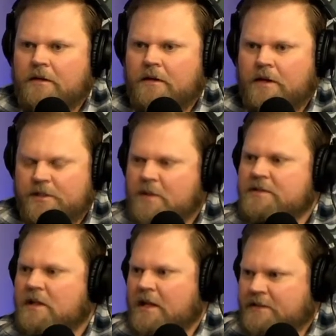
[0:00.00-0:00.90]
he spends
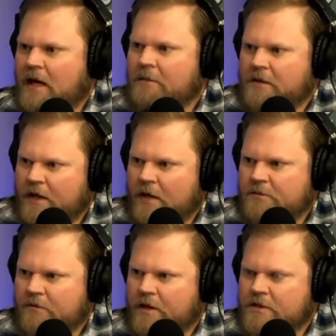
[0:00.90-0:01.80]
a lot of time on the
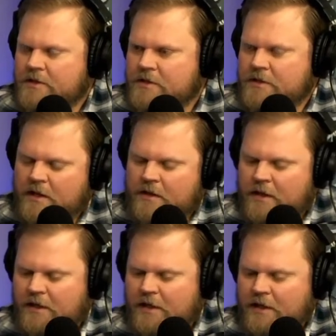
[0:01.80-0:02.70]
observations and
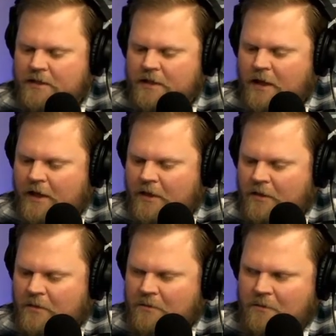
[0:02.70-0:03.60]
then getting to like
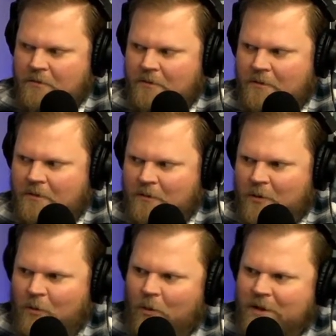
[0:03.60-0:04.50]

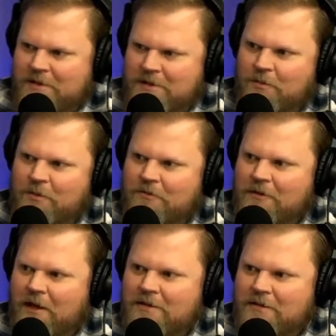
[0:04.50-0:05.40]
the one simple
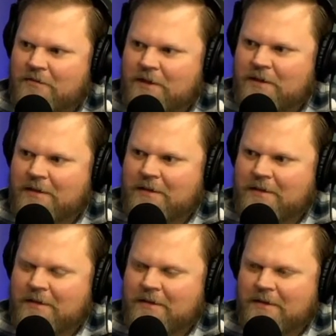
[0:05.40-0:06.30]
philosophy.
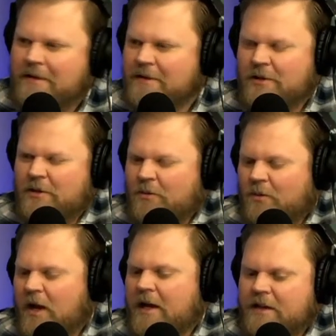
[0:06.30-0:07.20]
Uh-huh. So the
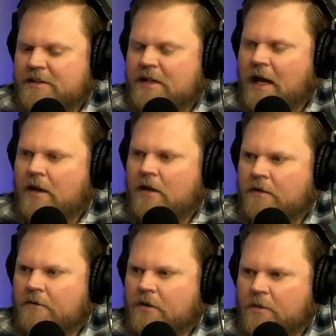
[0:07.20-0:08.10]
right the style
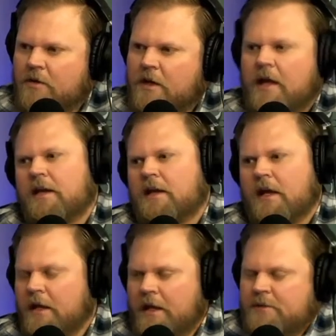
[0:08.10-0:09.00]
of communicating
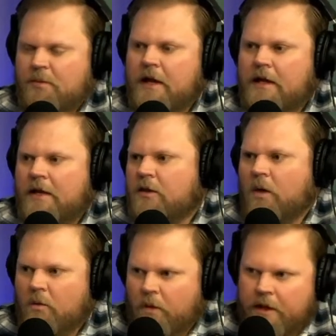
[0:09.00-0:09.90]
is probably not the
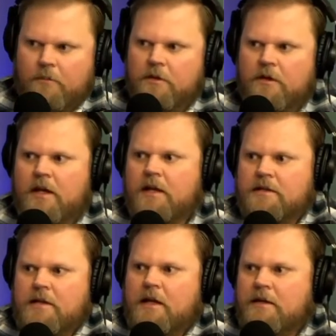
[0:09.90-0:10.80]
way we communicate
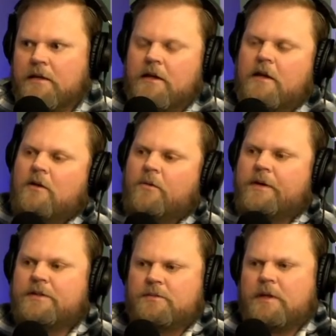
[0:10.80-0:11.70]
today. Mm.
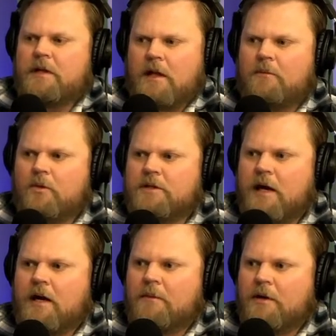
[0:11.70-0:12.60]
We'd spend a lot more
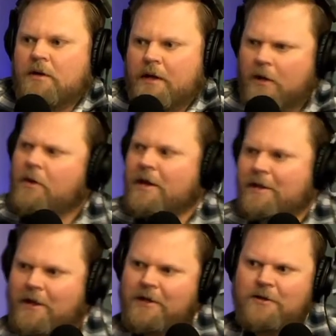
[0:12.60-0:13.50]
time on like, okay,
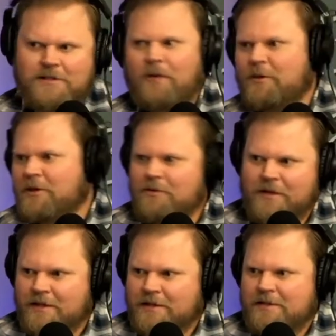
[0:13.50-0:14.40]
now here's how we do
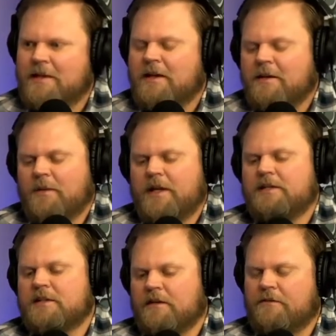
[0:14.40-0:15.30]
this. Right. But
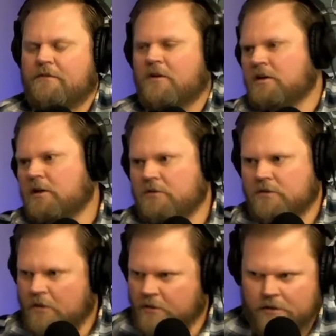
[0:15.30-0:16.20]
he's like front loads
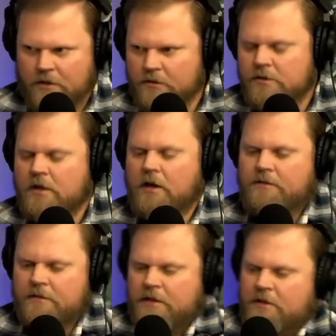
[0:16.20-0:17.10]
all this other
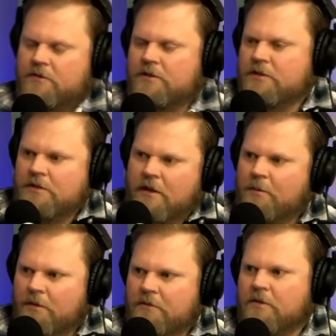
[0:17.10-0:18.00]
stuff, and then there's just a
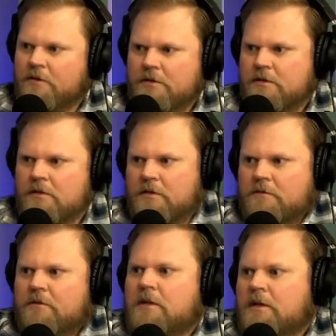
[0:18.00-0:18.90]
couple of verses
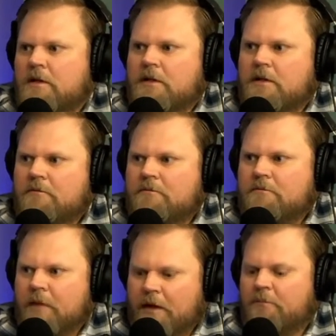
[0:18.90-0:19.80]
on
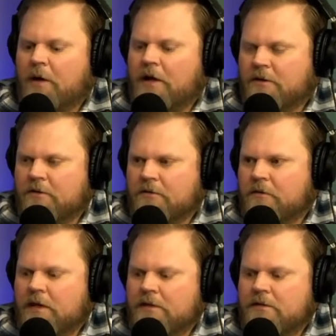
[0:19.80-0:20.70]
like practical
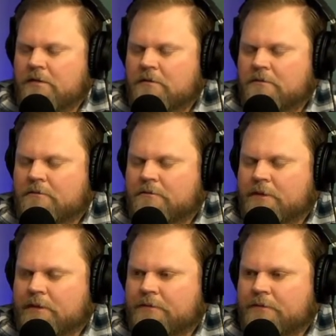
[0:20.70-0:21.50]
advice. Yeah. You know.